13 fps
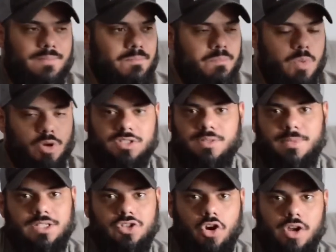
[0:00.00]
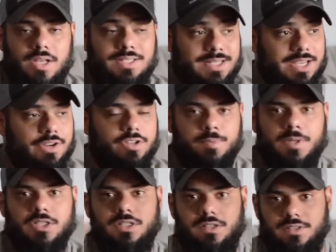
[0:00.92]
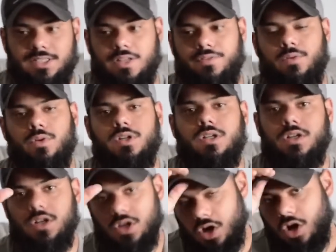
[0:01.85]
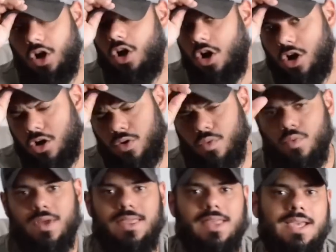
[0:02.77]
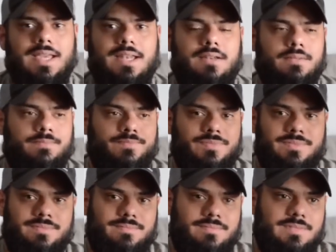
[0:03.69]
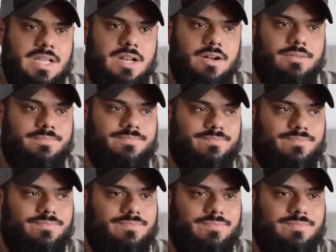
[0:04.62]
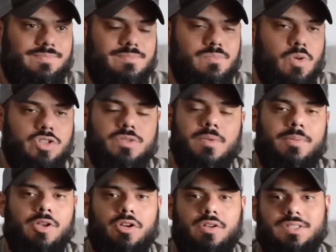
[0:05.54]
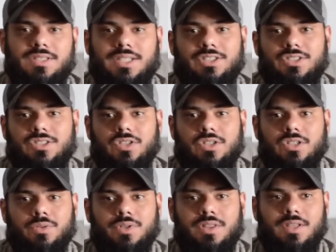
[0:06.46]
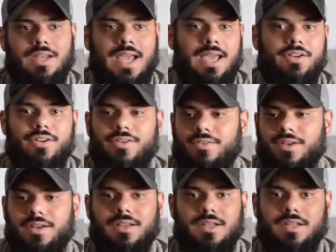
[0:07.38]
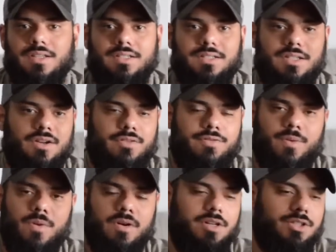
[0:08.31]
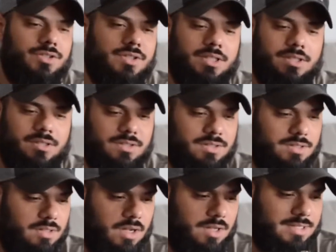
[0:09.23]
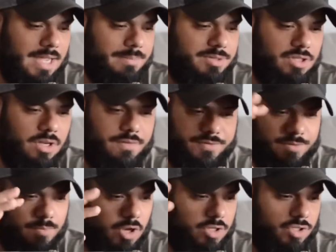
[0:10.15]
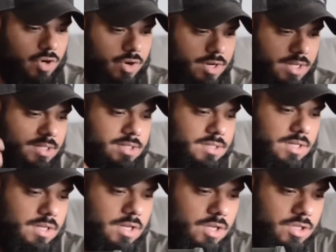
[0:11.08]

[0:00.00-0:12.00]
Most of my targets here, especially in South Florida, are within, you know, most of my P R S stages are within eight hundred, you know, four hundred uh, type stuff, smaller targets.